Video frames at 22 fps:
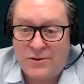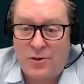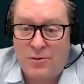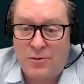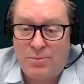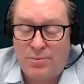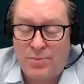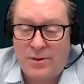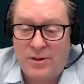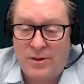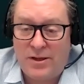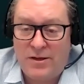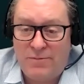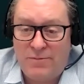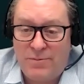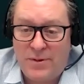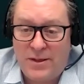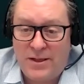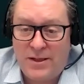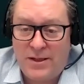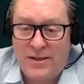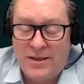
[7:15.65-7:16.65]
So
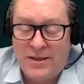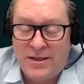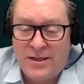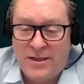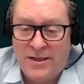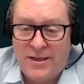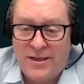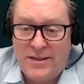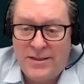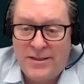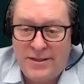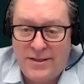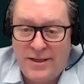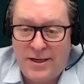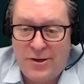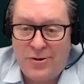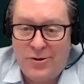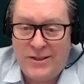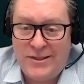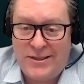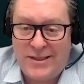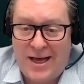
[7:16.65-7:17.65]
believe me,
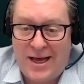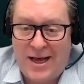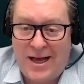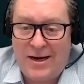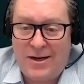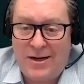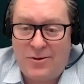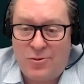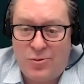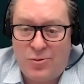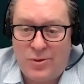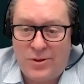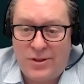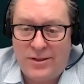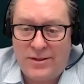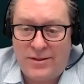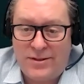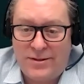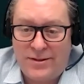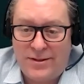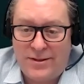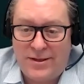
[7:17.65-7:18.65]
there is
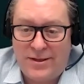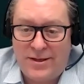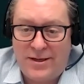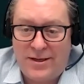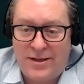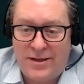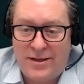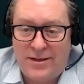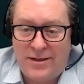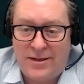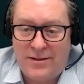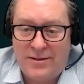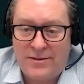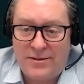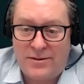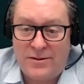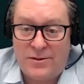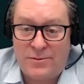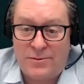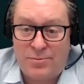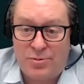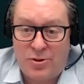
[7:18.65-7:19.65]
adequate
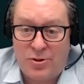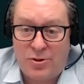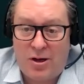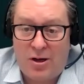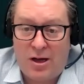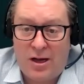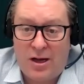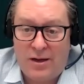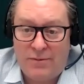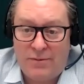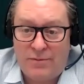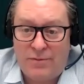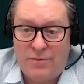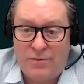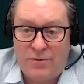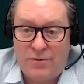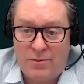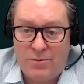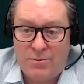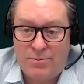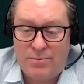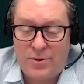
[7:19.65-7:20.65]
supply
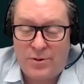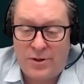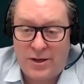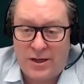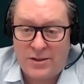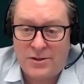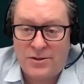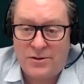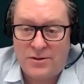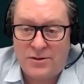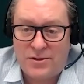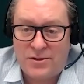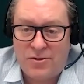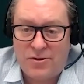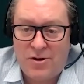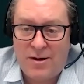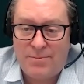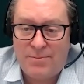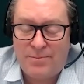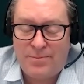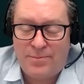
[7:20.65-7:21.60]
from production scrap.